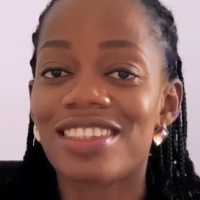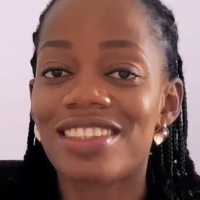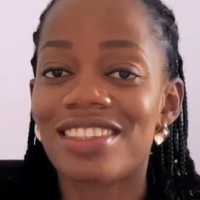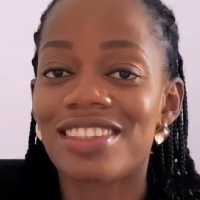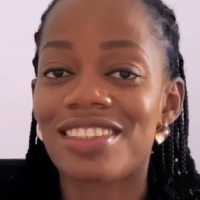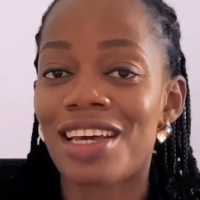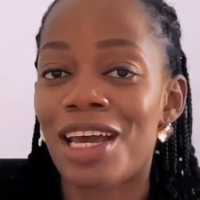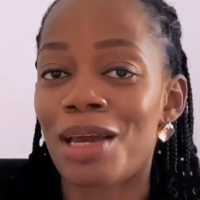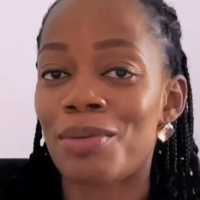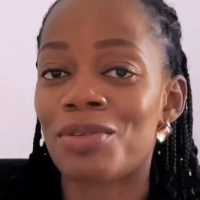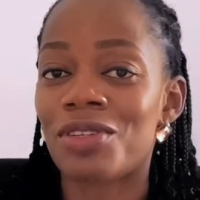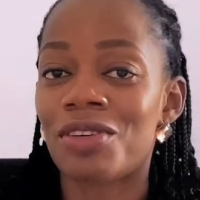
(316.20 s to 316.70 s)

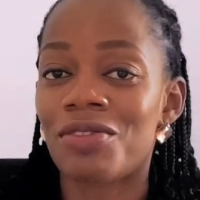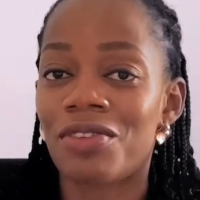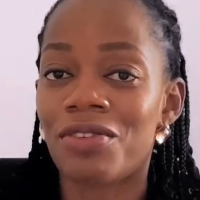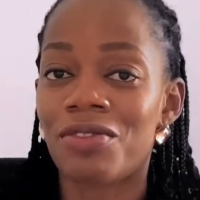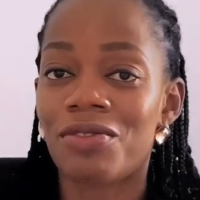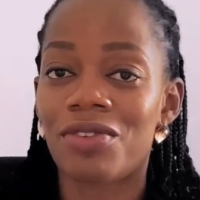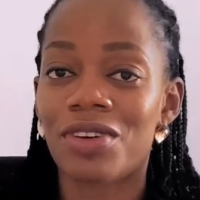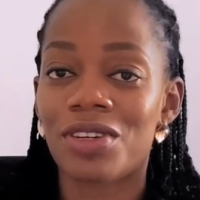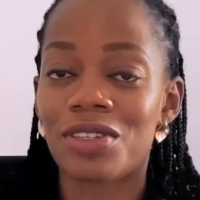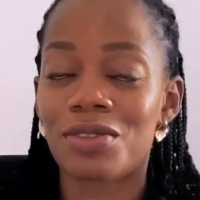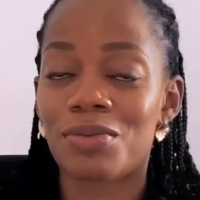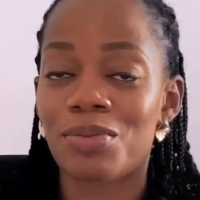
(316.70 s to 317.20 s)
types of
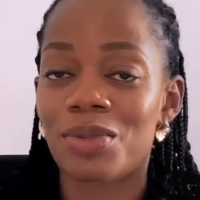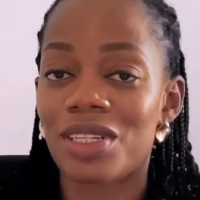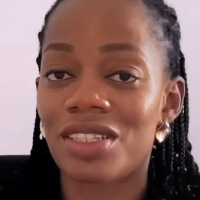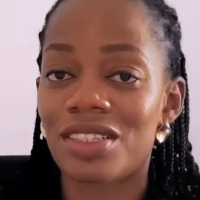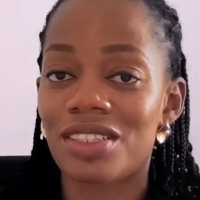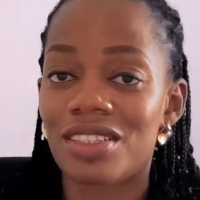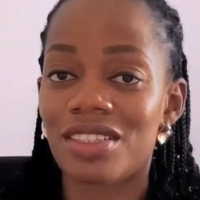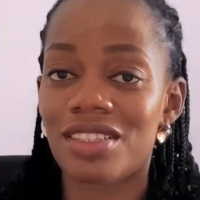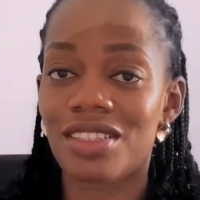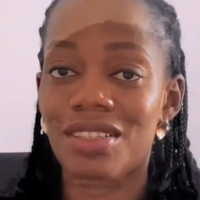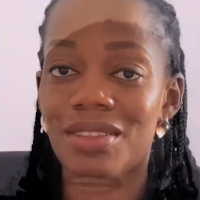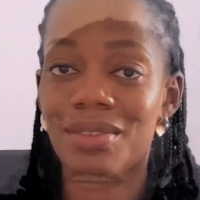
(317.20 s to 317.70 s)
investments.
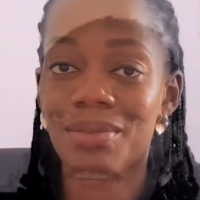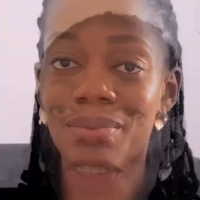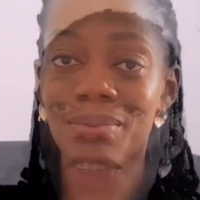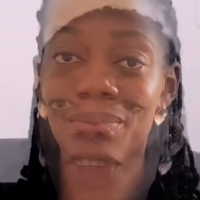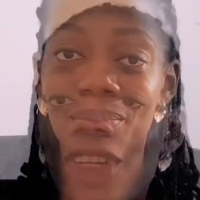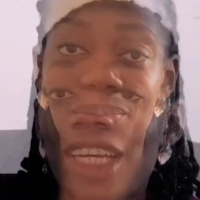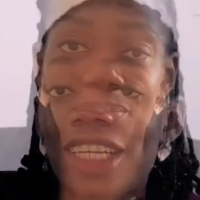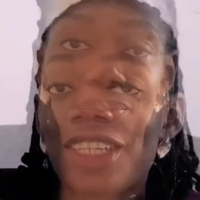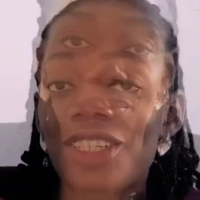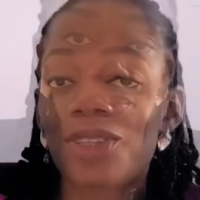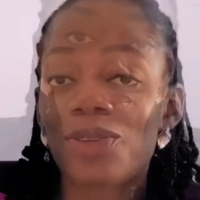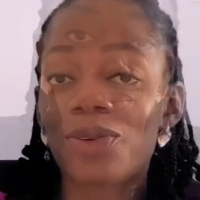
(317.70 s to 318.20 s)
So
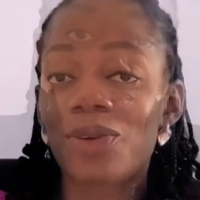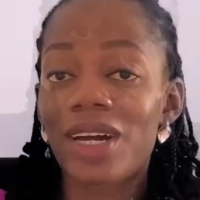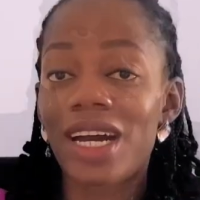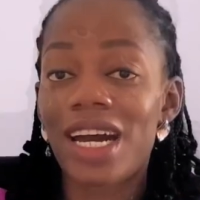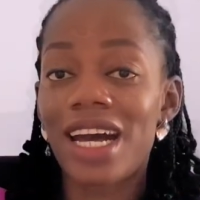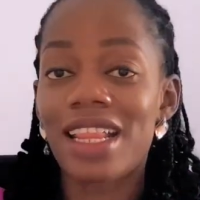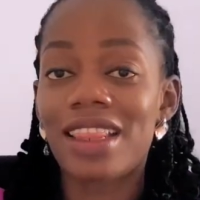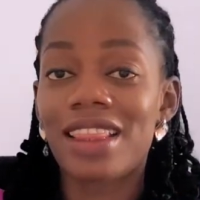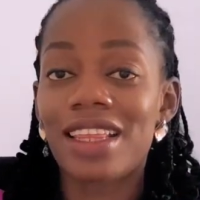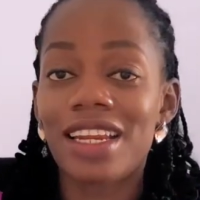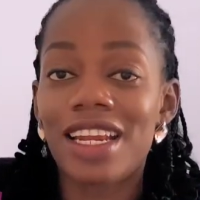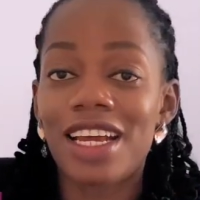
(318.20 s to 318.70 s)
let's look
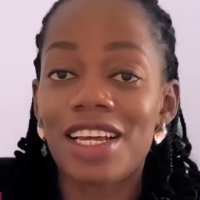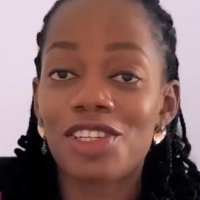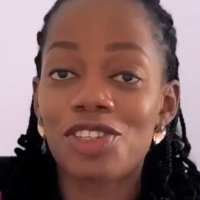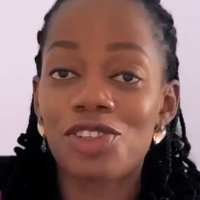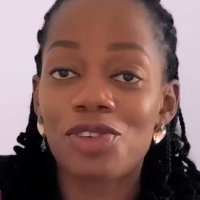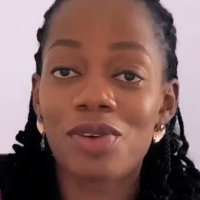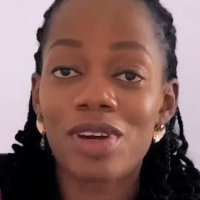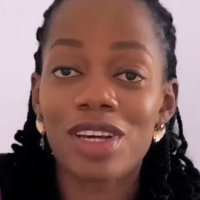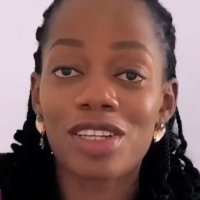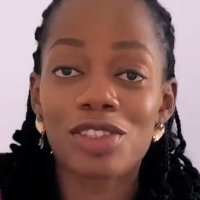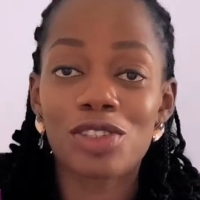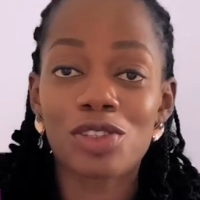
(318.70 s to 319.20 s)
at the
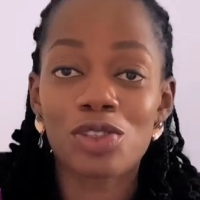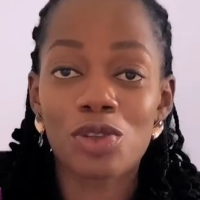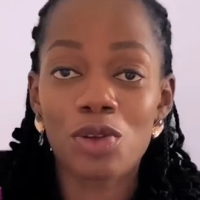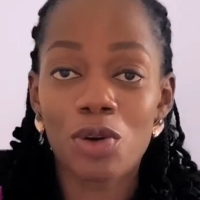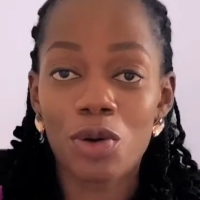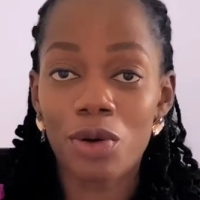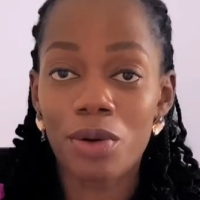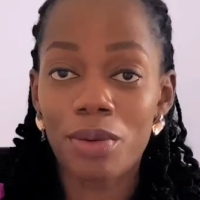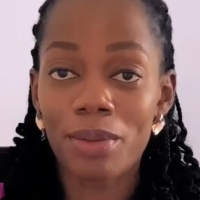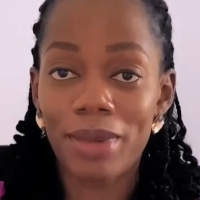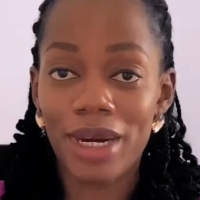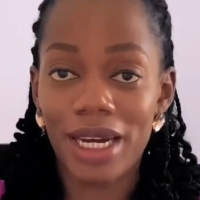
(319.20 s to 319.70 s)
Nigerian
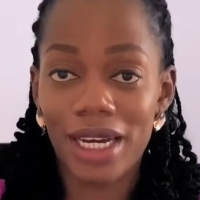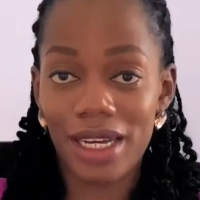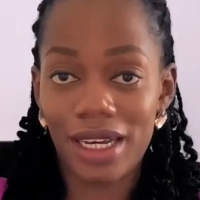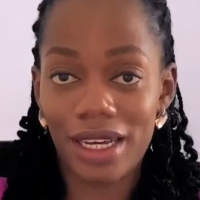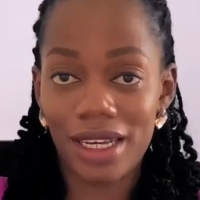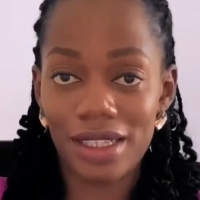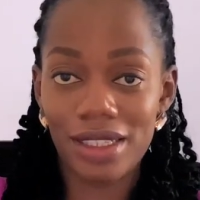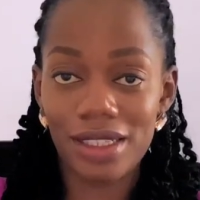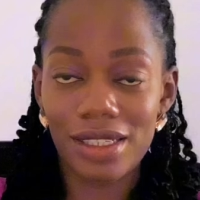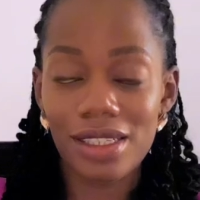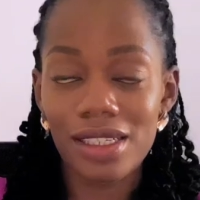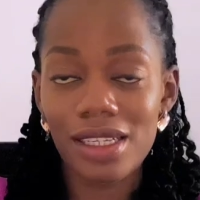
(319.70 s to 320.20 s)
stock
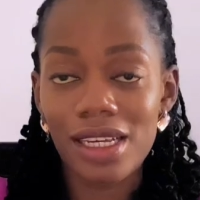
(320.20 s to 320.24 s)
market.